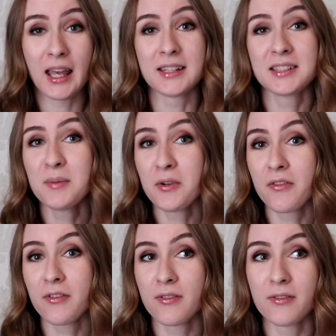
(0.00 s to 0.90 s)
and some
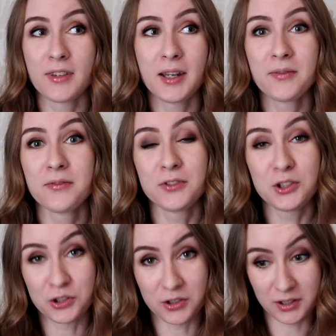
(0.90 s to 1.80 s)
of them
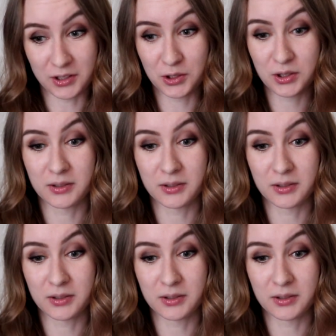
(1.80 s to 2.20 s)
feature these